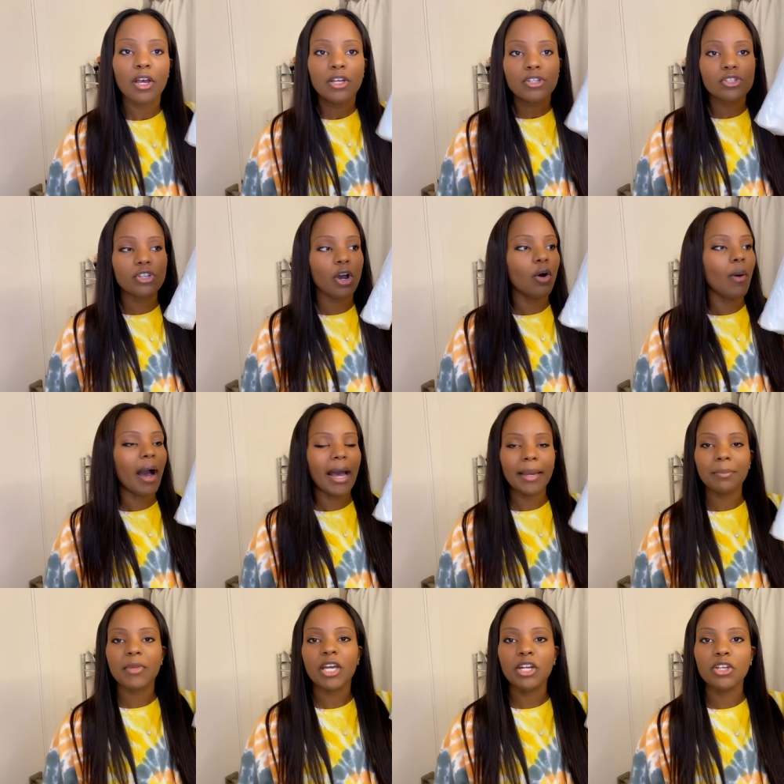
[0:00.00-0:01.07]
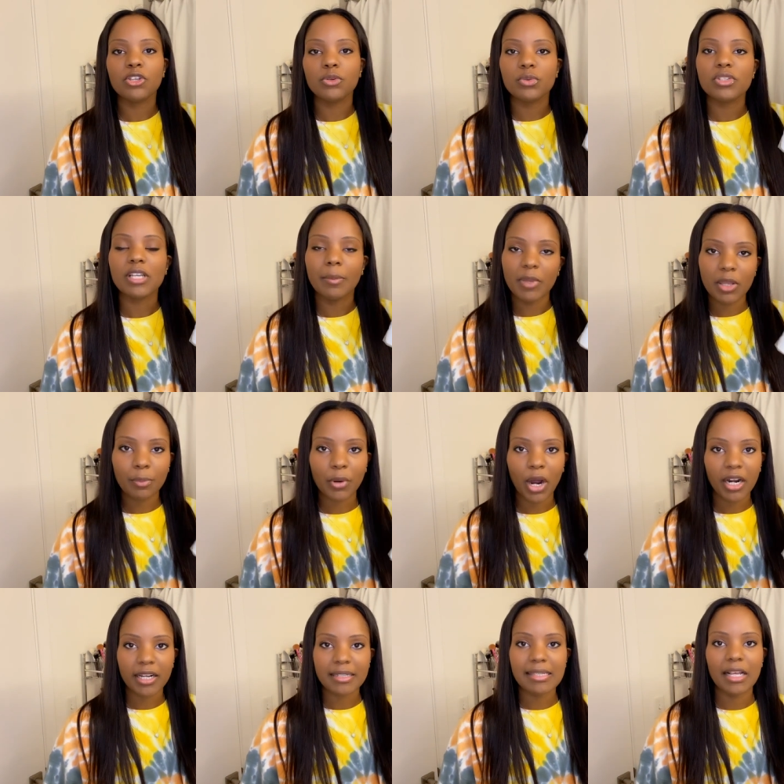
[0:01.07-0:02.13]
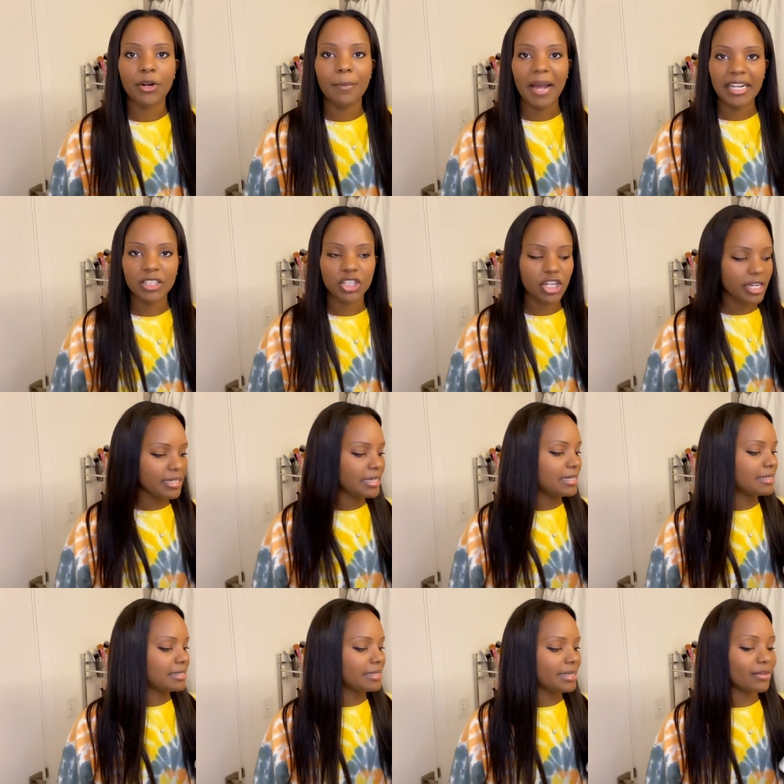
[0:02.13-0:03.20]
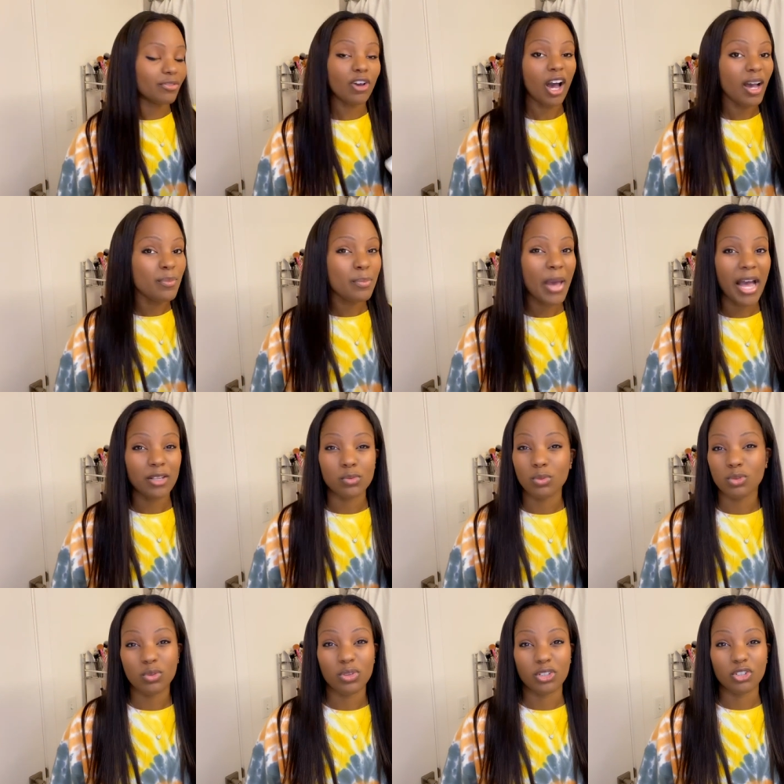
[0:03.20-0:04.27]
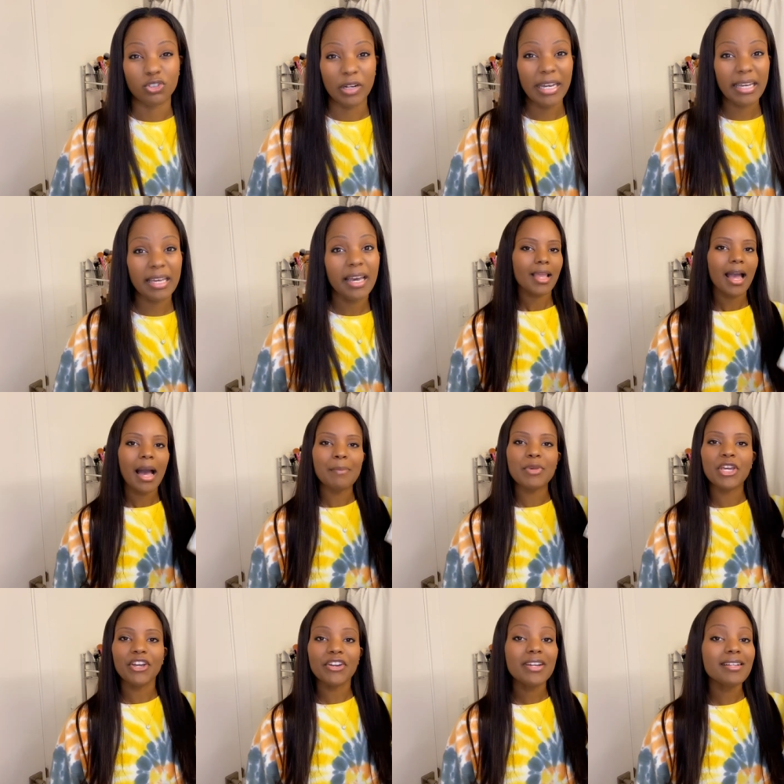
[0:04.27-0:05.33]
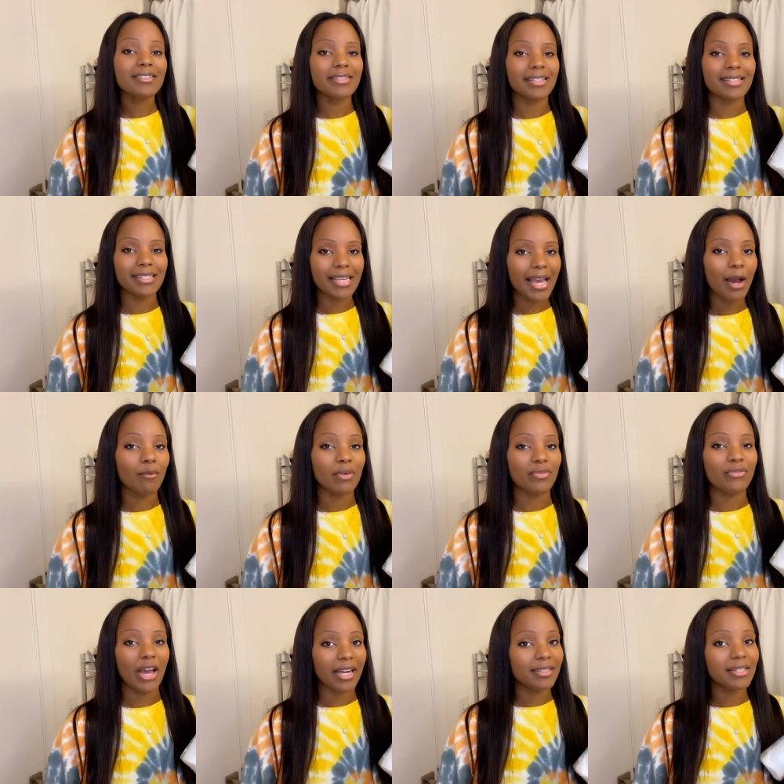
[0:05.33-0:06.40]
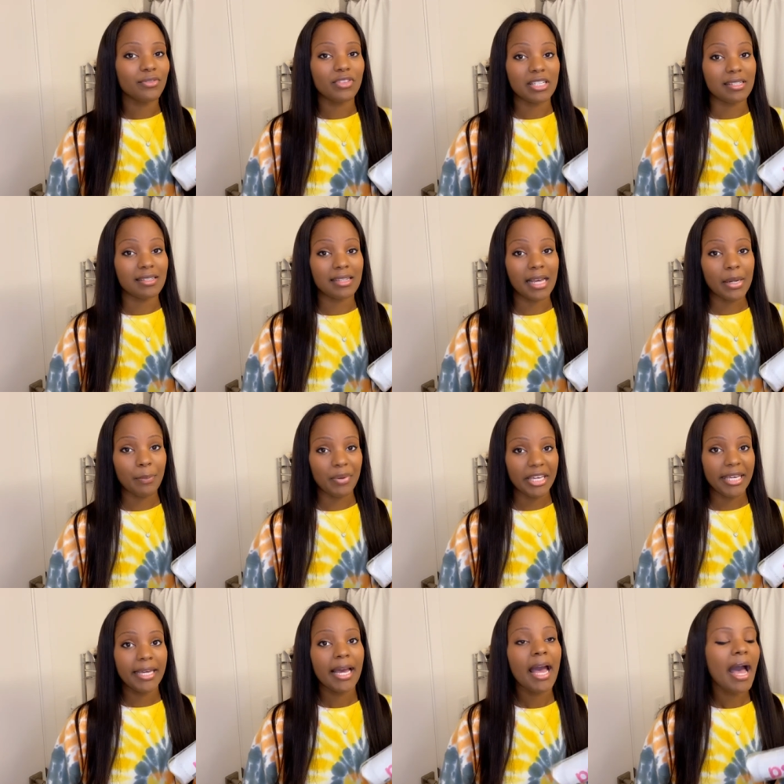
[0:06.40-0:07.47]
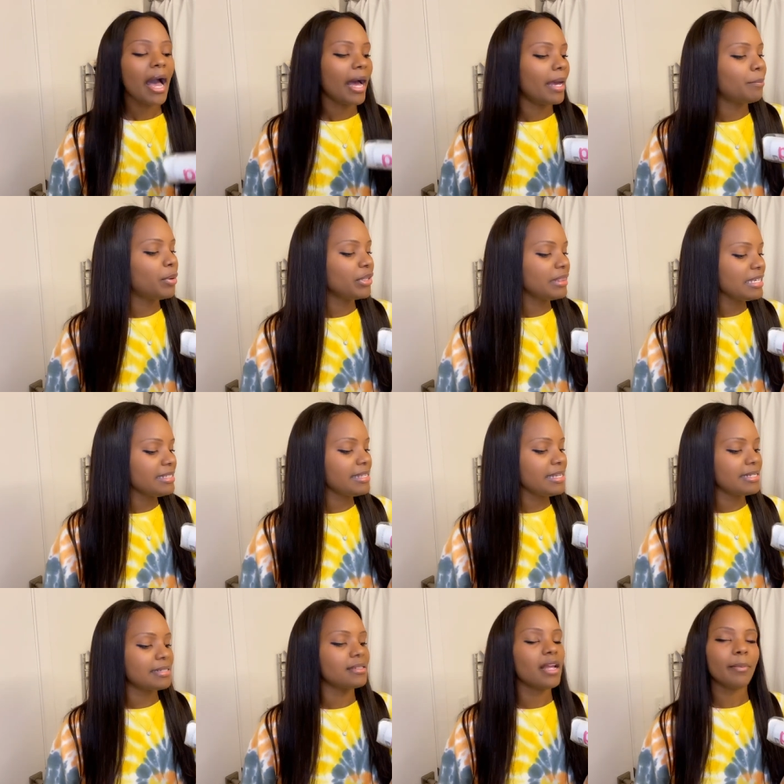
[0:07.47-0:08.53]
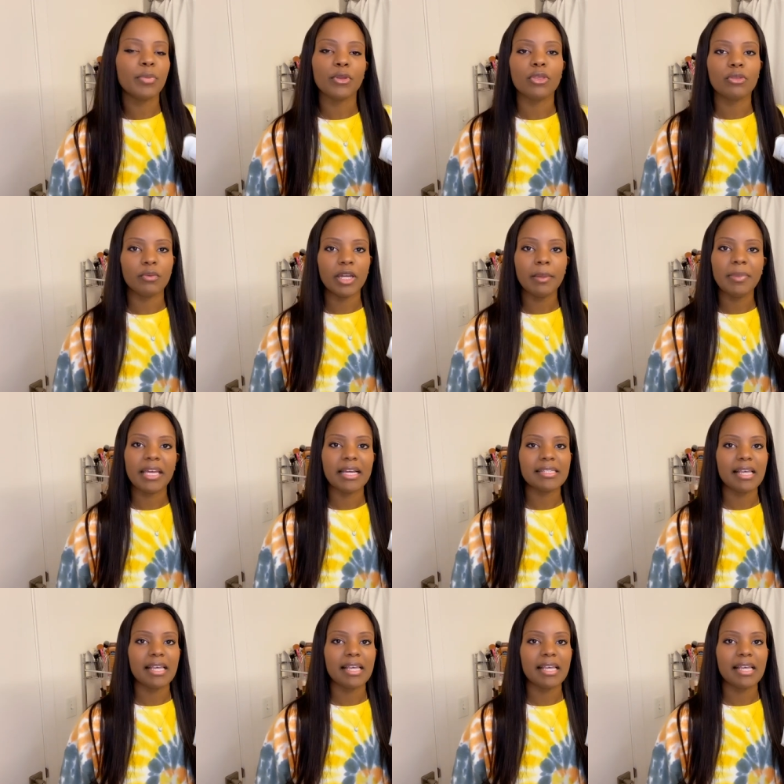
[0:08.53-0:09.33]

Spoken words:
So I'm going to use some of the products that are mentioned and see if cotton pads will do the trick. I'm curious to see how effective this is going to be. I put this in as number 3 because I